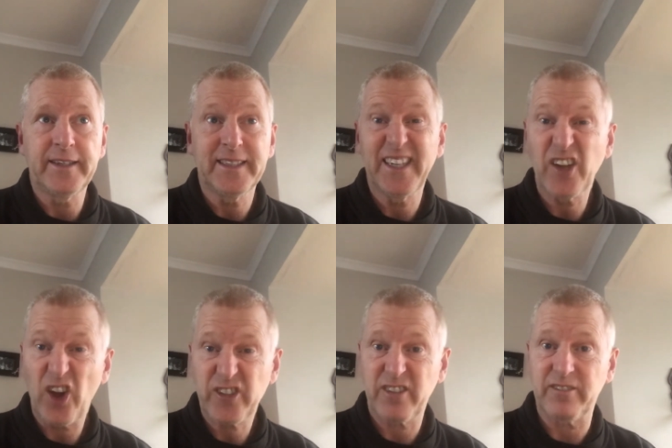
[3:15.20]
an
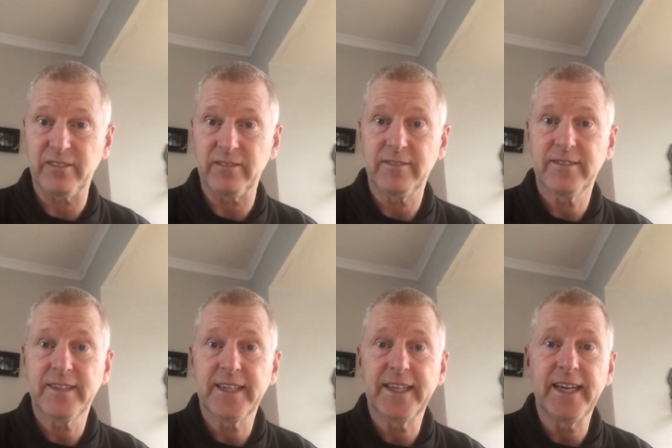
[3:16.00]
article
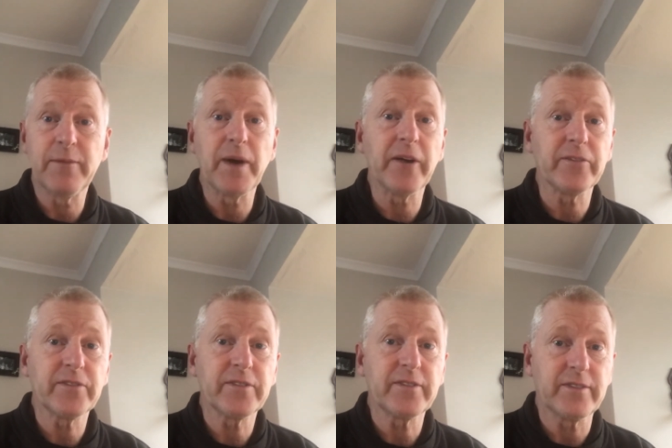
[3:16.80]
about
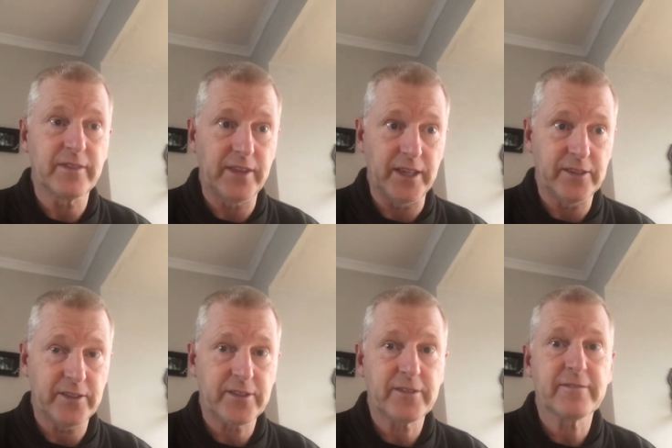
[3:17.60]

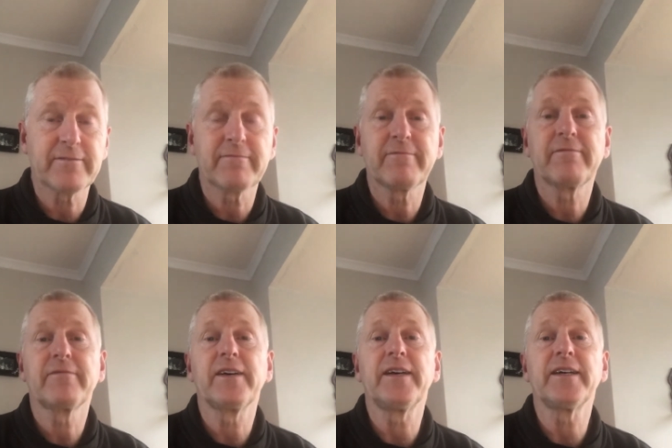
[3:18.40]
this,
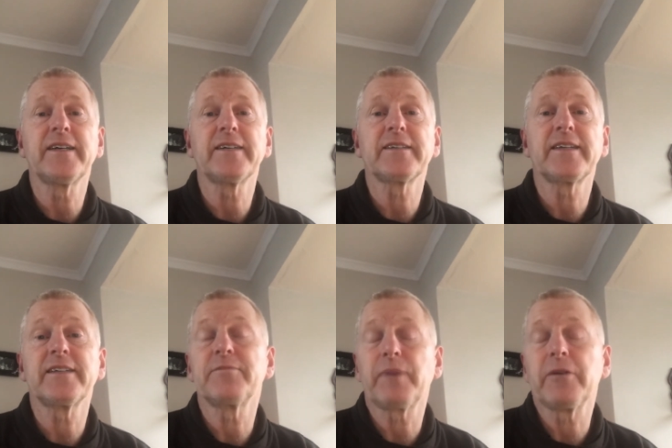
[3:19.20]

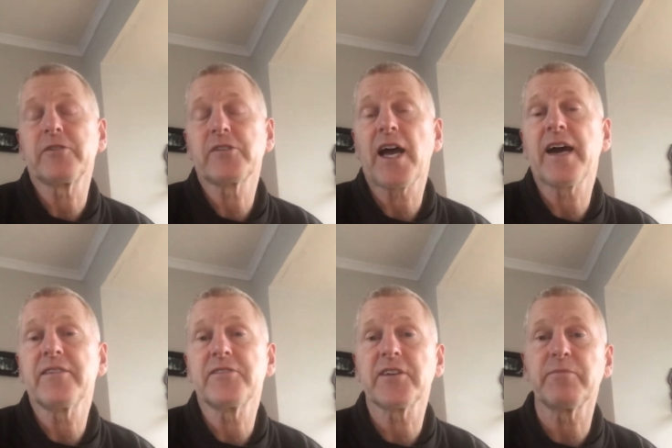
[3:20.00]
about
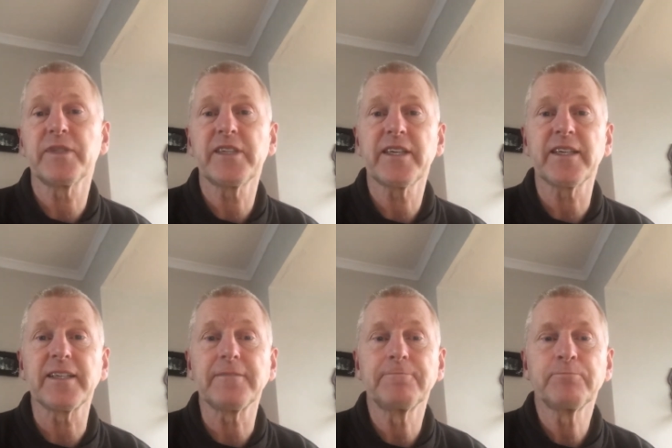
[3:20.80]
scythes in particular.
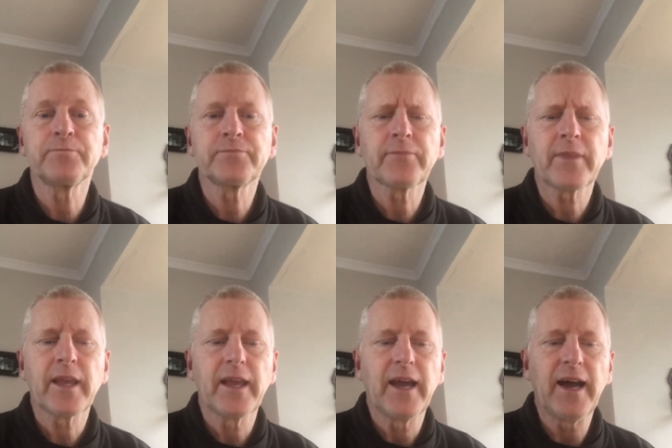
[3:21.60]

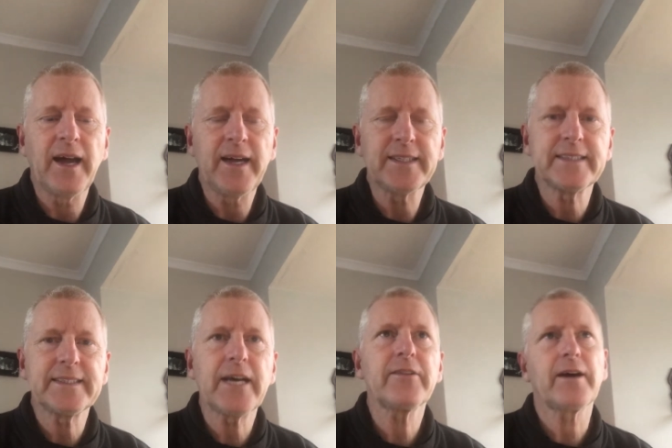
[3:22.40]

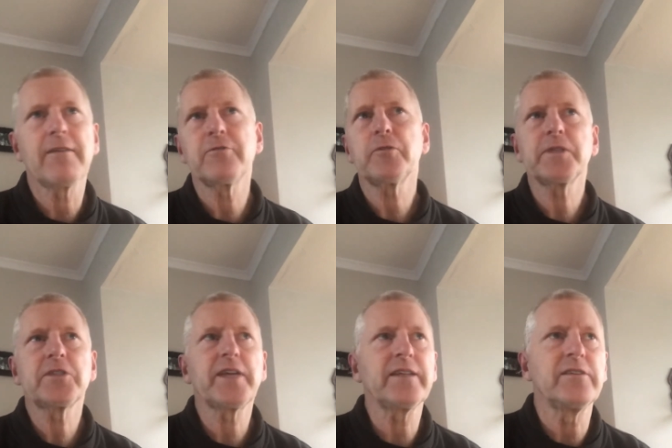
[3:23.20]
Now, I've always
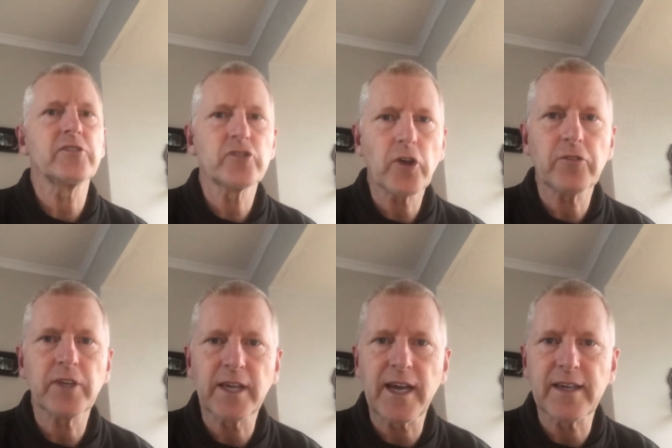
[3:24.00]
said there's
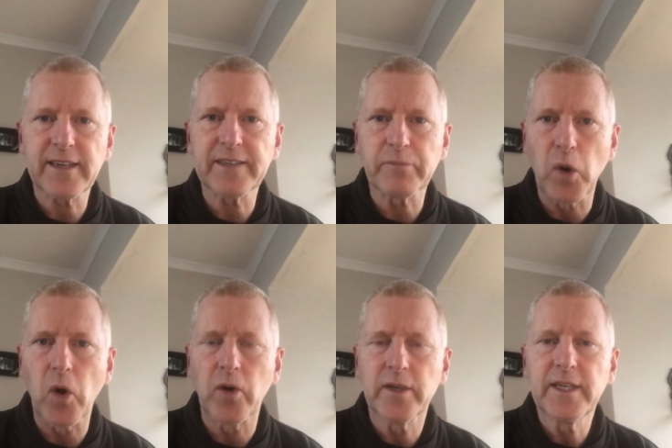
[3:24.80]
nothing I like
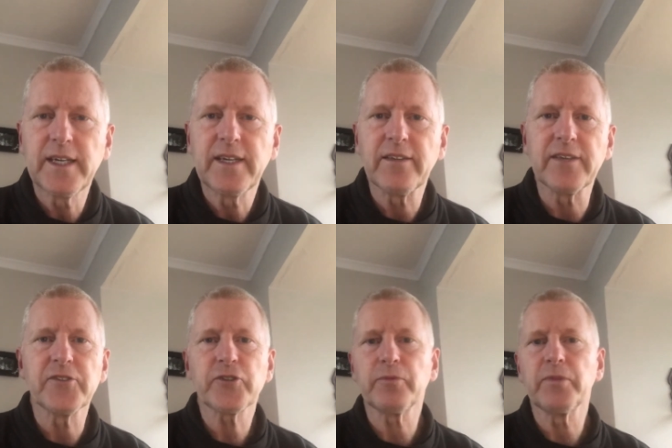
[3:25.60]
more than
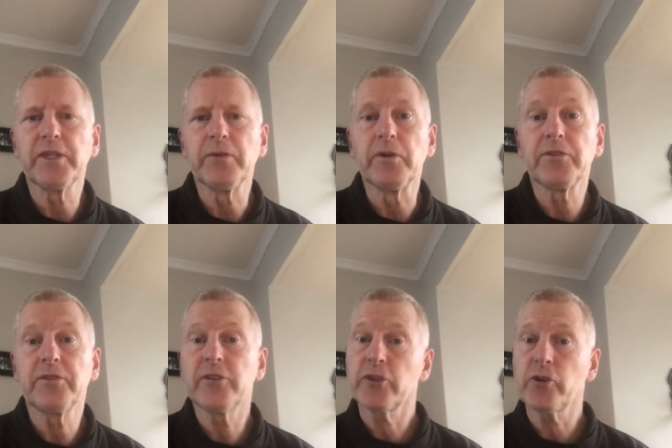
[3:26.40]
somebody with
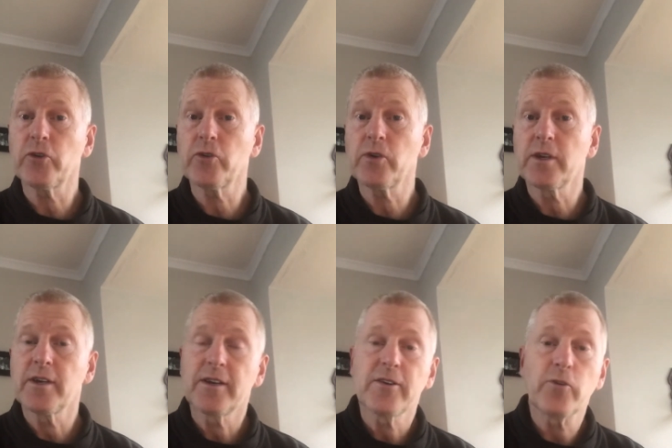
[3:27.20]
no
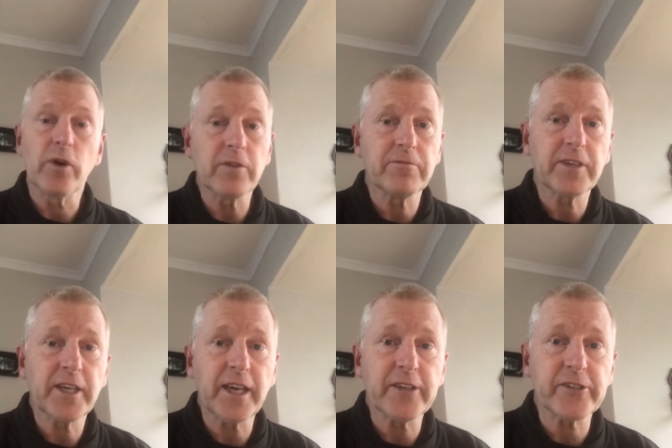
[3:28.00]

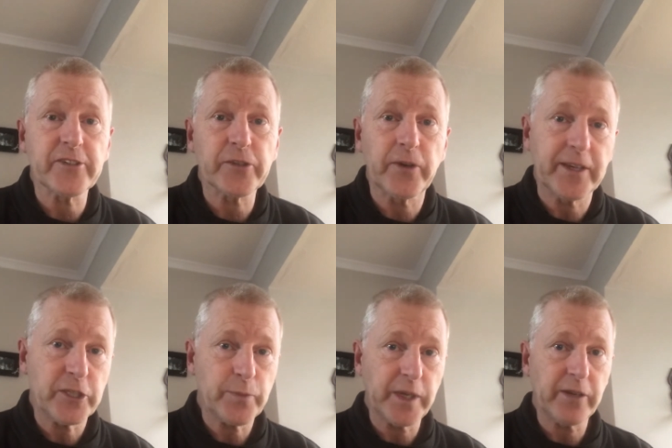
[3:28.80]
qualifications or
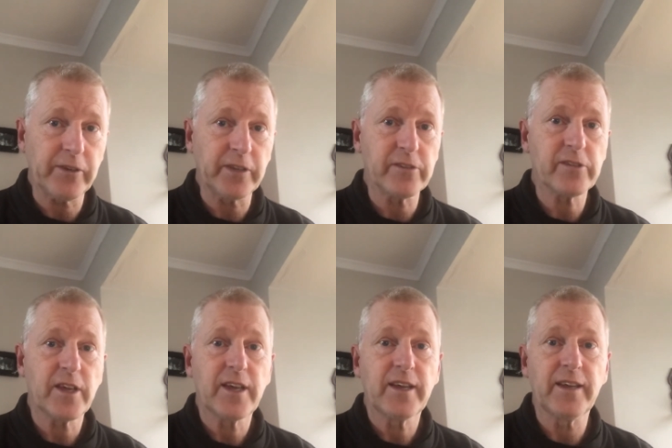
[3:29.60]
experience
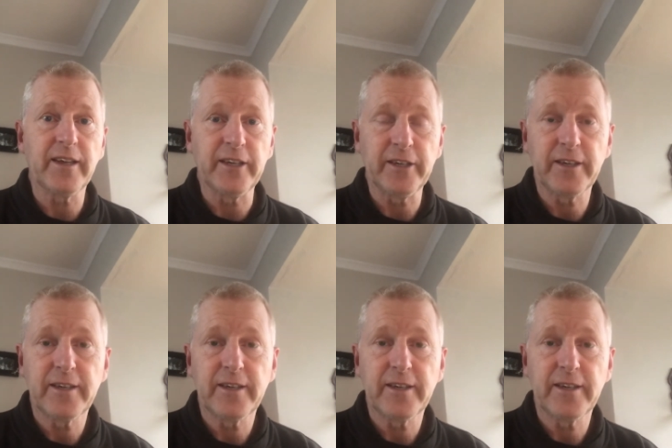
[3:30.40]
in